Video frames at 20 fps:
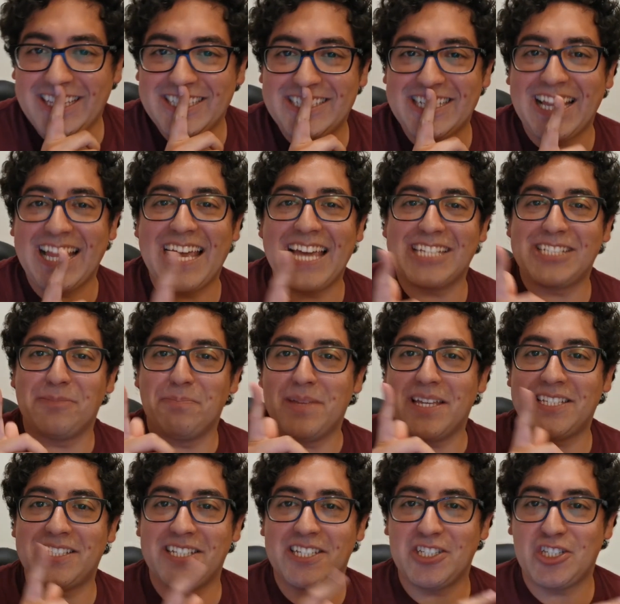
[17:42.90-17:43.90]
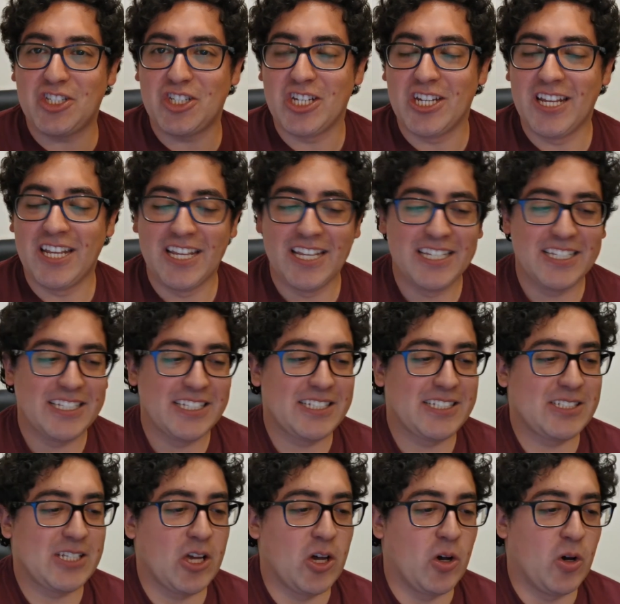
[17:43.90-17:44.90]
and that's the last message.
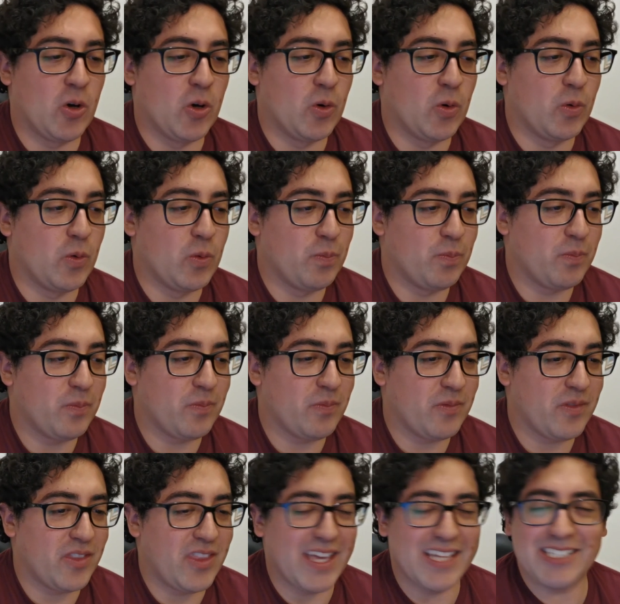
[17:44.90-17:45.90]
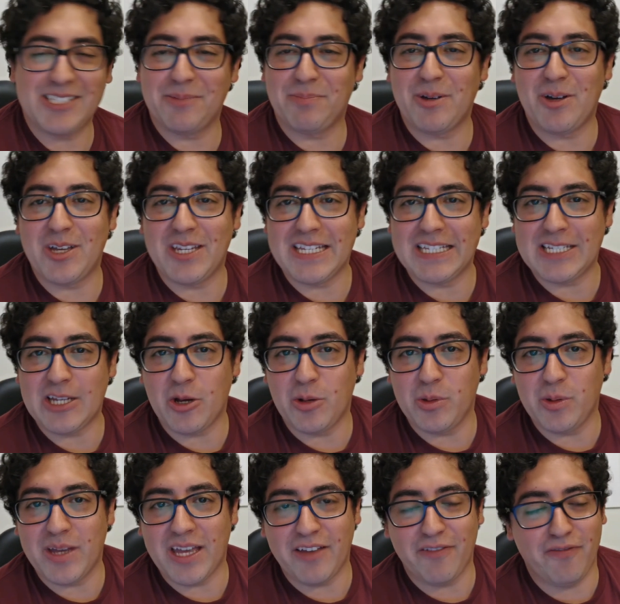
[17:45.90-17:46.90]
So that's about it.
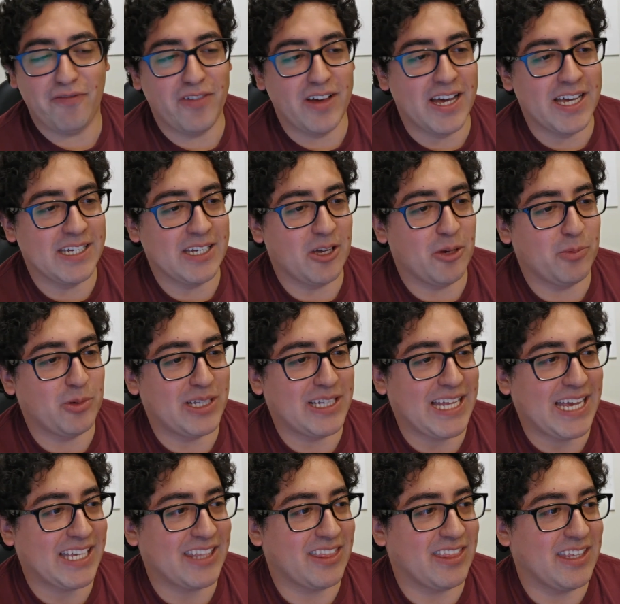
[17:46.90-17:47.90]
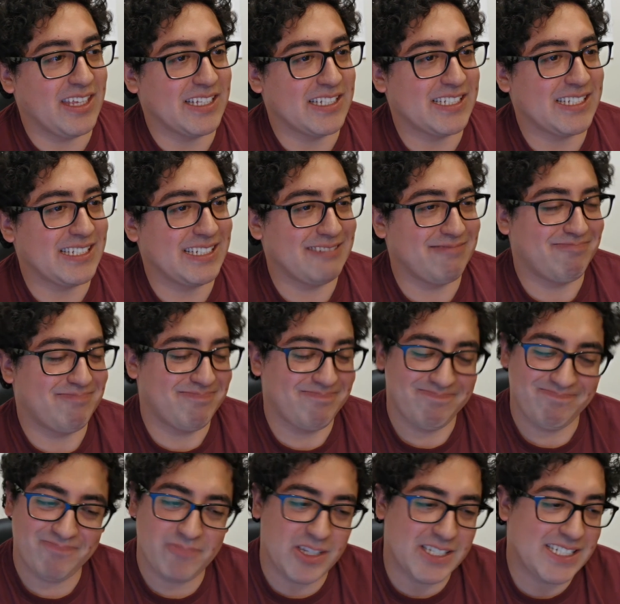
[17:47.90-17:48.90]
Hope you have fun. Hope you liked this.
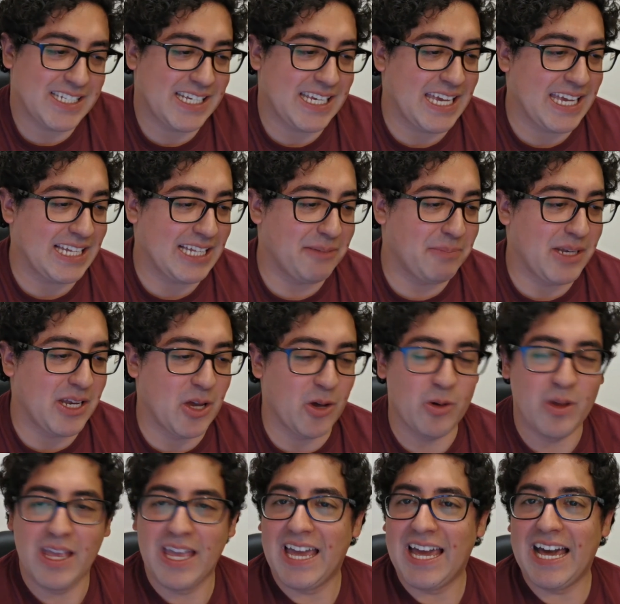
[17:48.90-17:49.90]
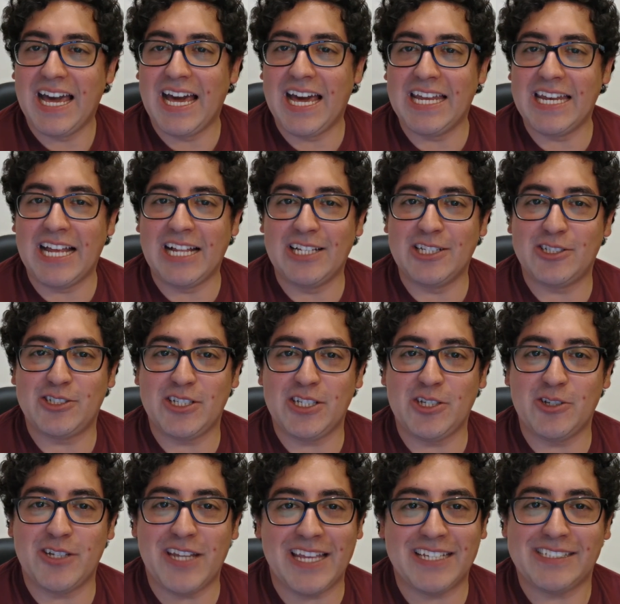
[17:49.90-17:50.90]
Once again, let me know. And I'll
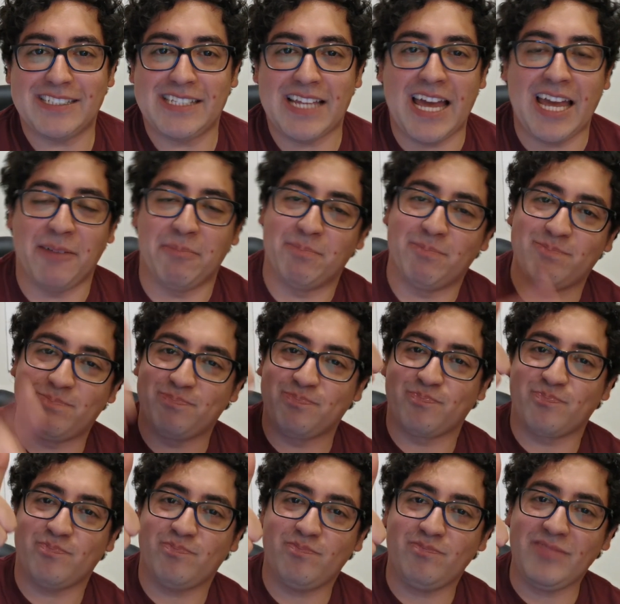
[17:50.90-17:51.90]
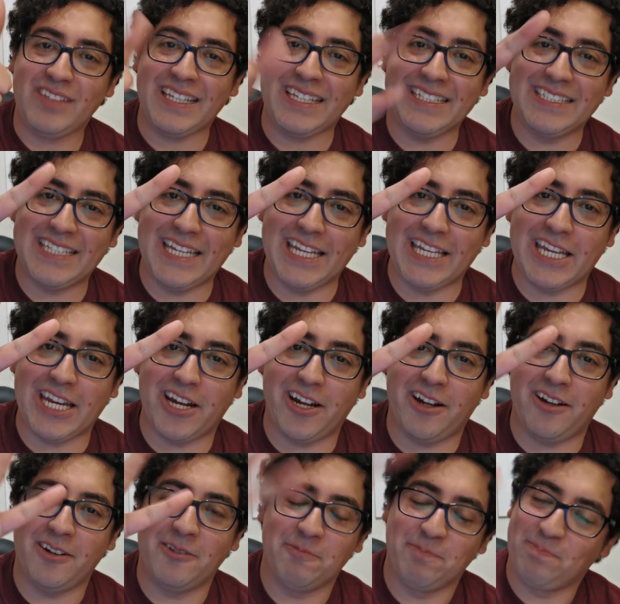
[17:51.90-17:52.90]
see you next time. Take
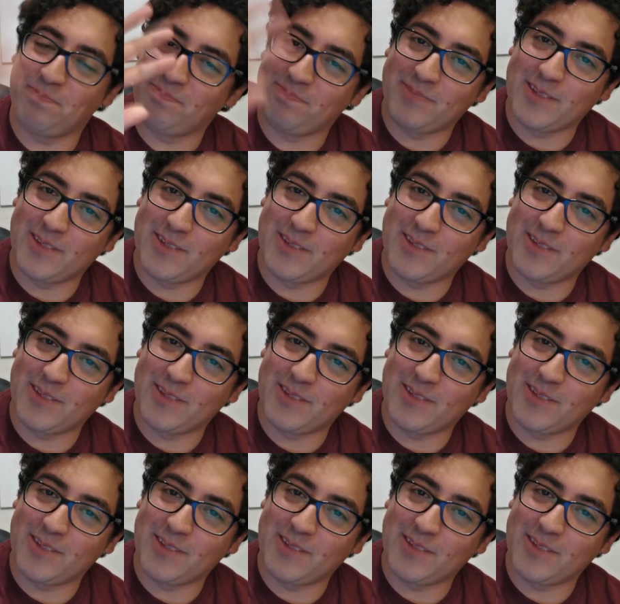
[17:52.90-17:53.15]
care.